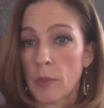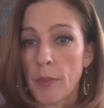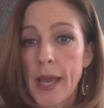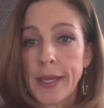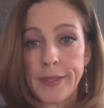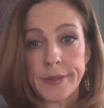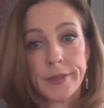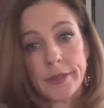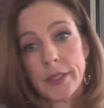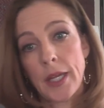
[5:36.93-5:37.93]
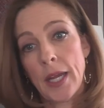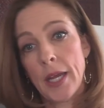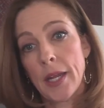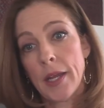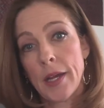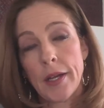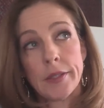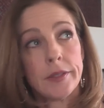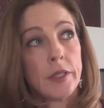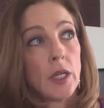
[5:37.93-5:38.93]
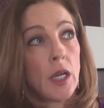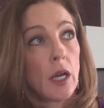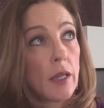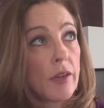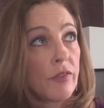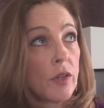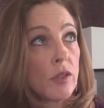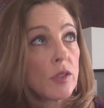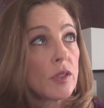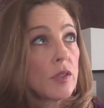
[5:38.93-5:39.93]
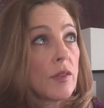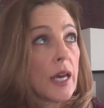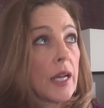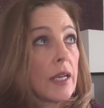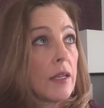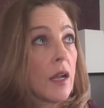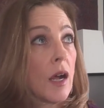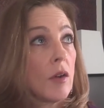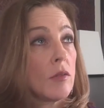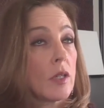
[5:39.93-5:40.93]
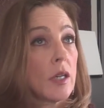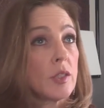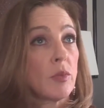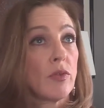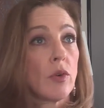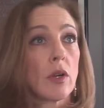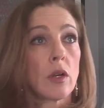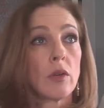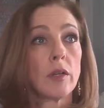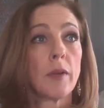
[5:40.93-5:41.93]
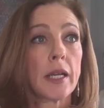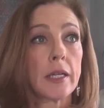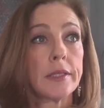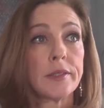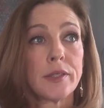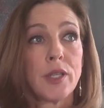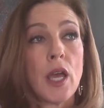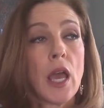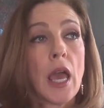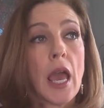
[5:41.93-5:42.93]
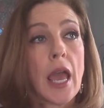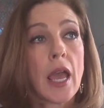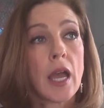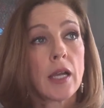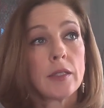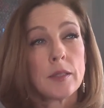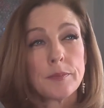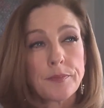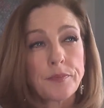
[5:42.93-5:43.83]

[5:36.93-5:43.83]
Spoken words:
packing, and a lot of folks that had not owned guns before are going to buy guns. And